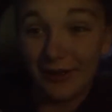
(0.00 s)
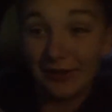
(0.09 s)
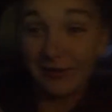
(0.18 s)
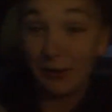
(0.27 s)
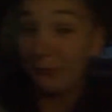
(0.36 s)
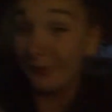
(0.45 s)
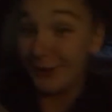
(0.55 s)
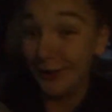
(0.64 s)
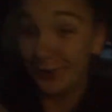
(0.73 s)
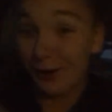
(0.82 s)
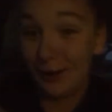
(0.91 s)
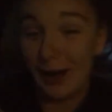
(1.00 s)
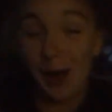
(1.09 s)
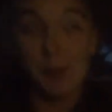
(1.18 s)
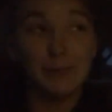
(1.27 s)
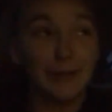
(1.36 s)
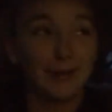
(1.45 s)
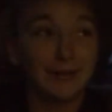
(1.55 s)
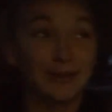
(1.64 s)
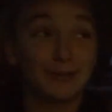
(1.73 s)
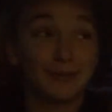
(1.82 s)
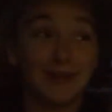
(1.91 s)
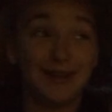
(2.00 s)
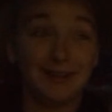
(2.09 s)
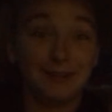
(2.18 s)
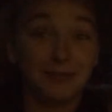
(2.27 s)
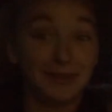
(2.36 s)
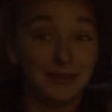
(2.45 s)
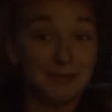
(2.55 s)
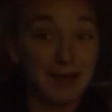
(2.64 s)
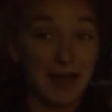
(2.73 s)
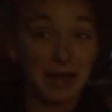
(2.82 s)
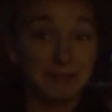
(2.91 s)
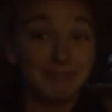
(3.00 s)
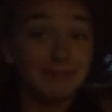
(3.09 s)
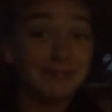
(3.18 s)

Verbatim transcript: it's like really dark out because it's raining really bad.